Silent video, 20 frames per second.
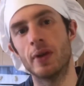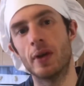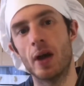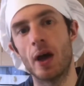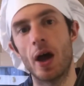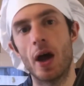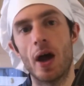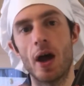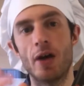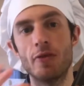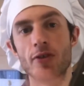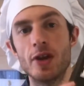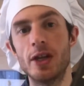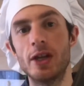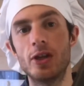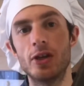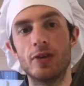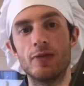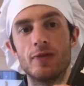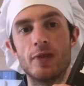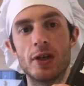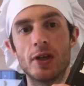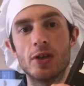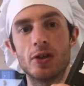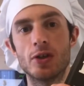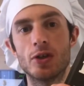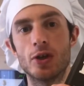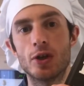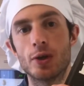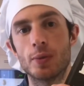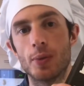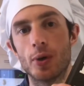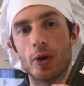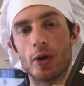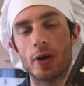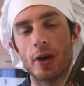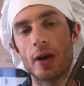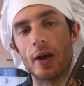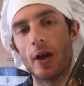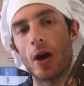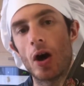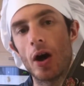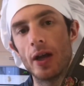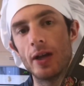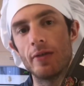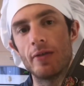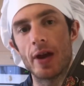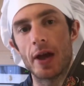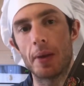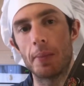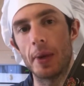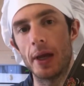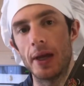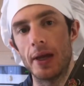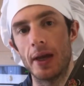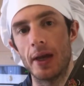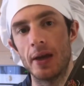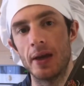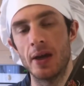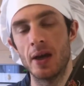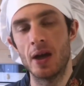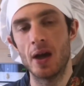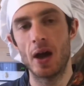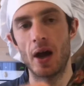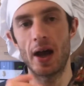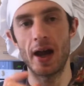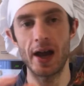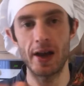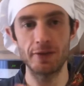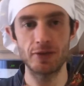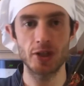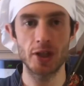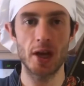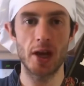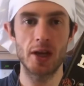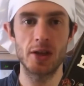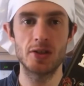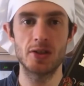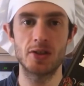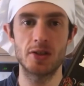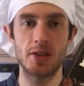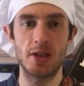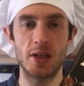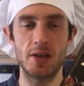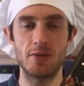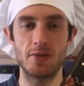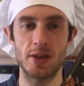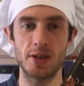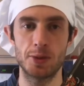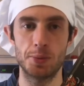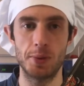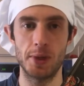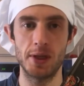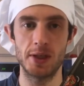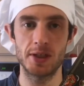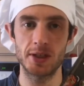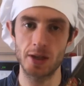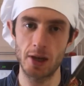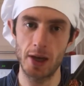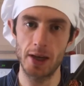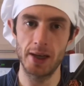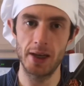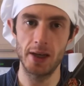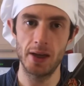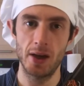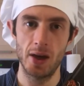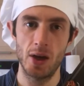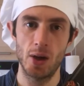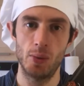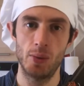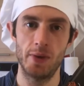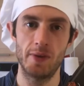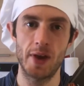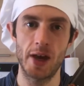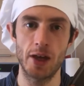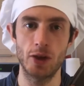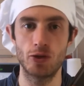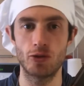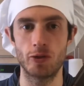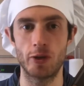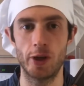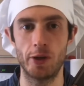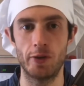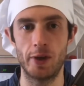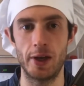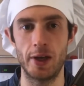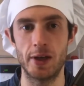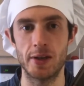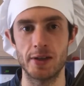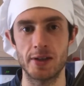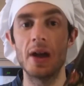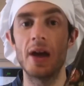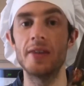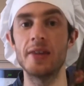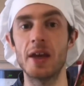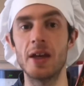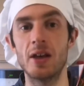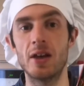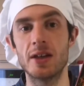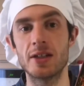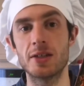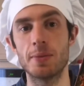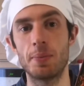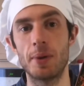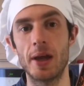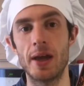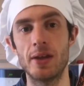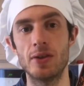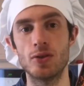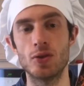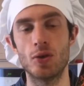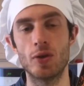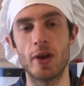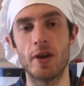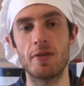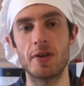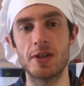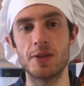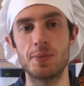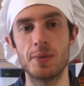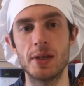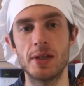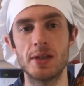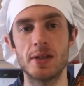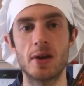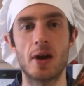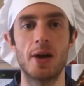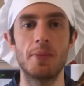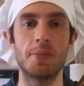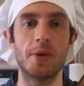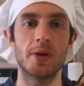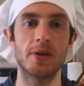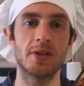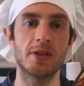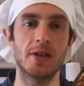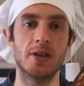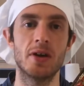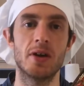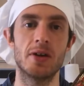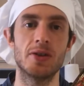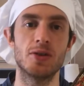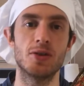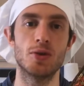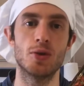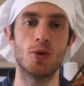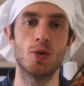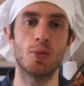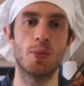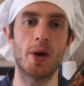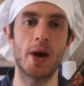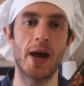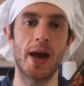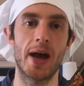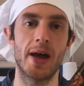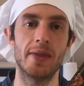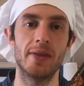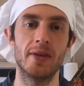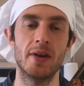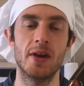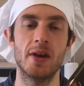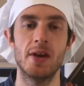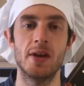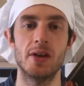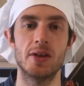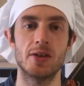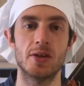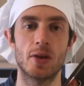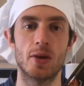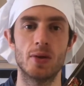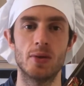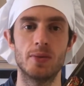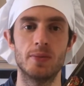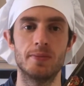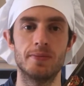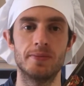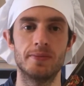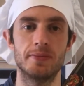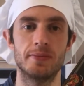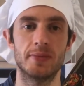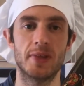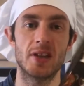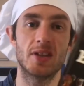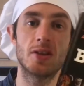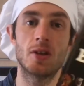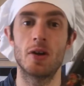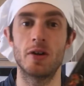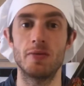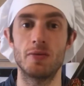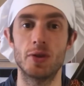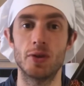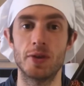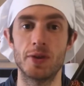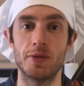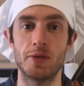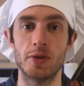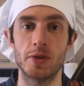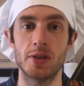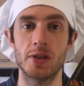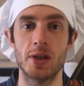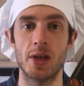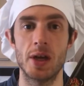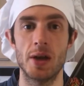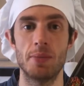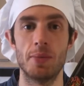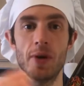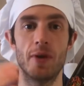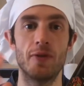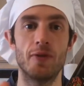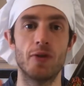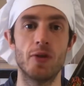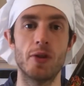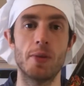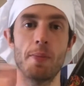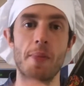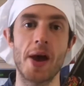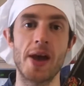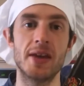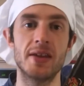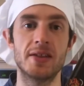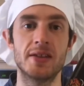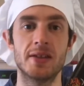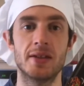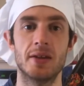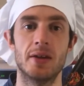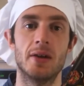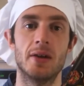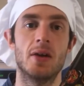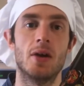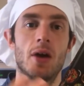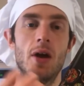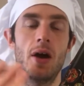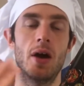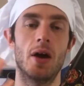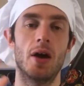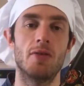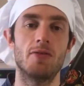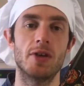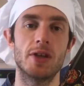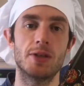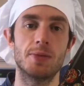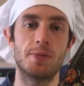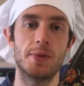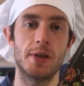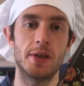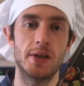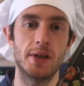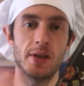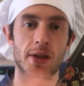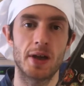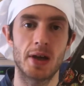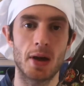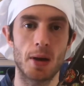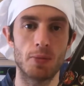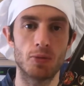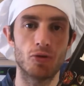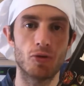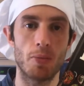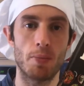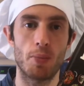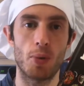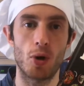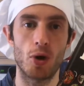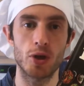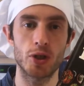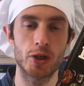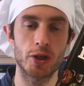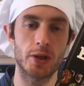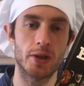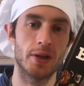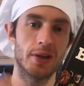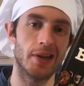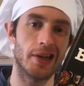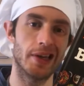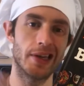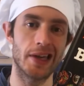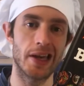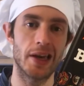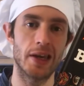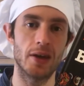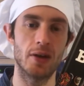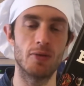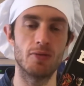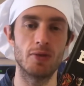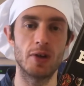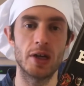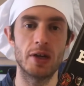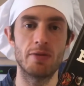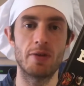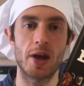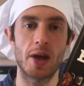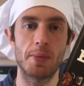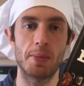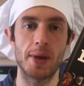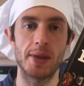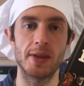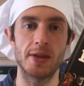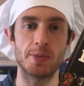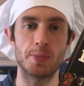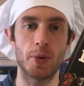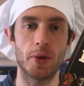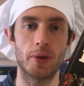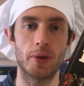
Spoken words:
A really good vegan cookbook. I highly recommend it. I have changed the recipe slightly with extra ingredients, and they like to blend all their recipes. I personally like to do it all by hand, so that's the only real difference. But for the base recipe comes from Bosch. Again, really recommend this book.